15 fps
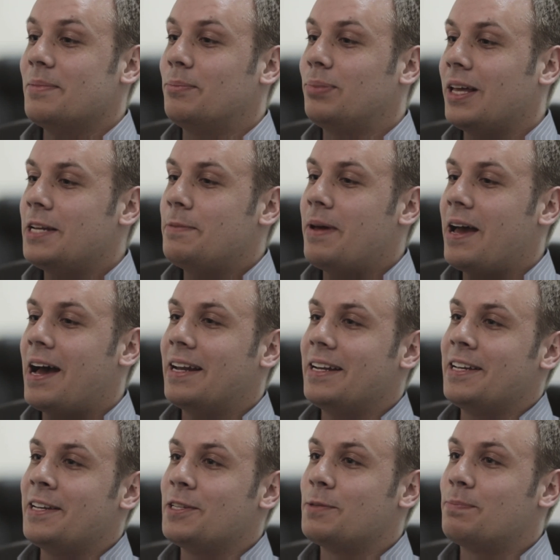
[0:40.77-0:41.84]
Bladepad
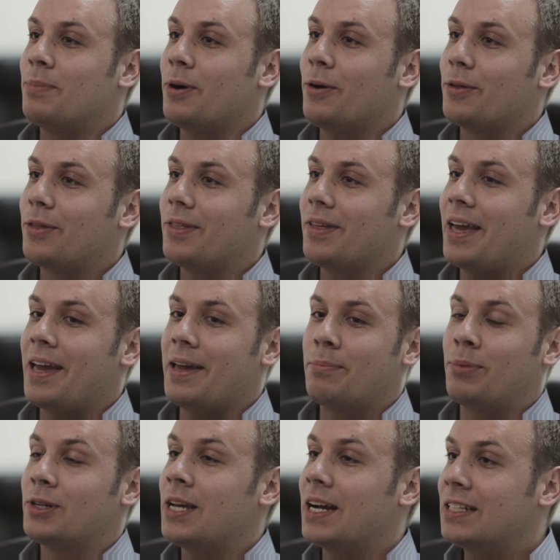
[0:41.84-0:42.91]
is both a
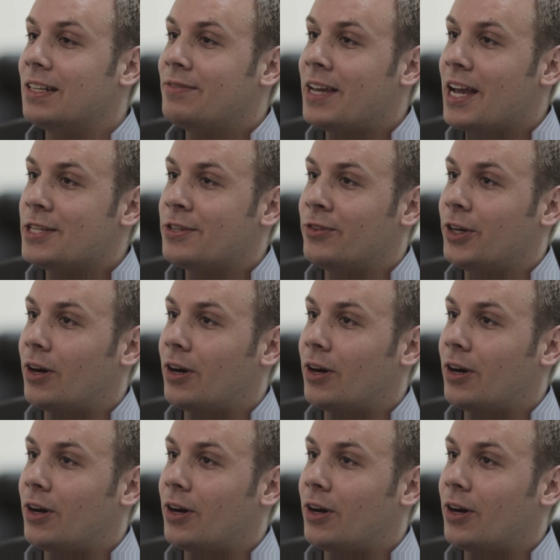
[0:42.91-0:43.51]
protective case for